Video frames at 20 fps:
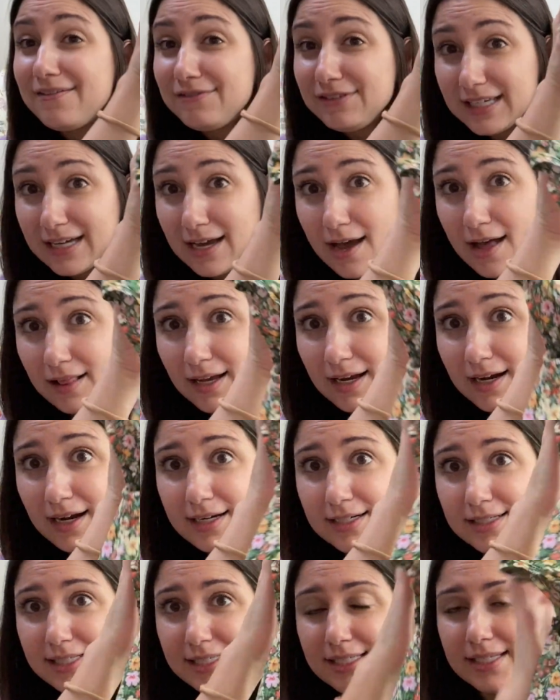the
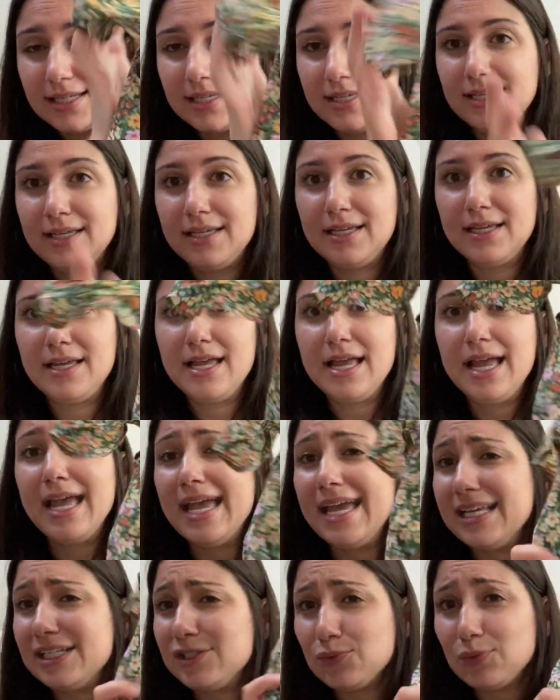colors.
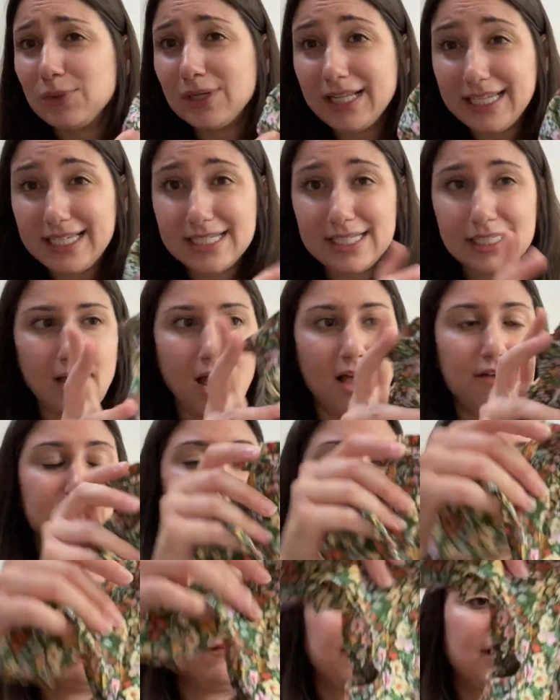It's really soft
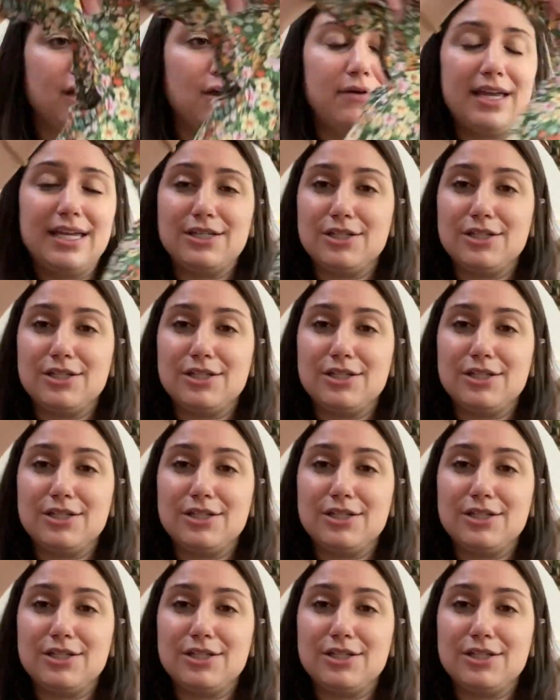and flowy.